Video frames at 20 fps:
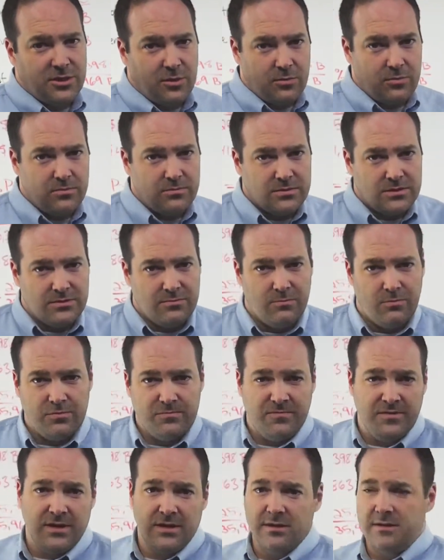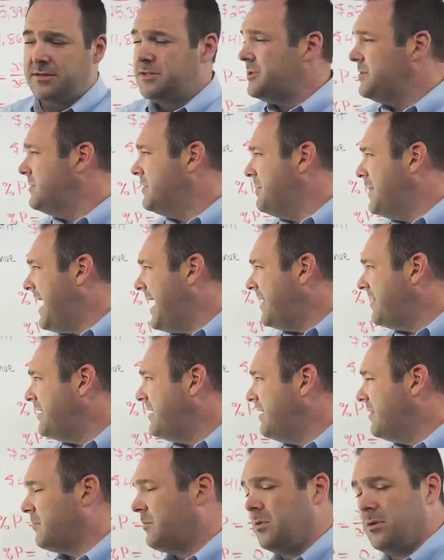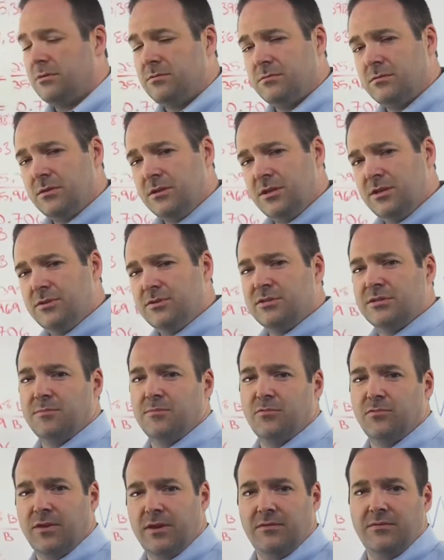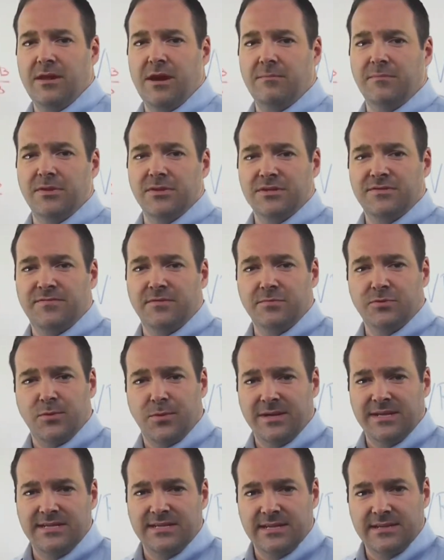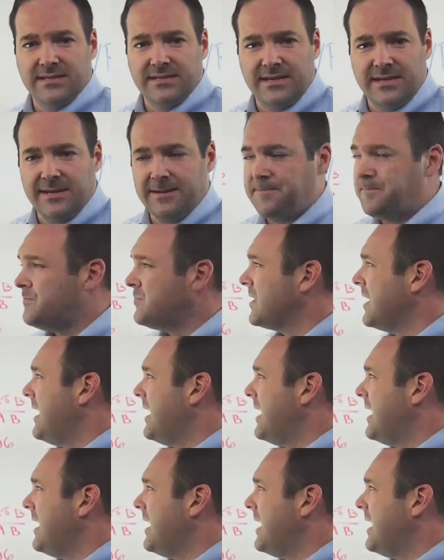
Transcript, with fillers: So to do the math here, we'll use some real numbers from twenty sixteen.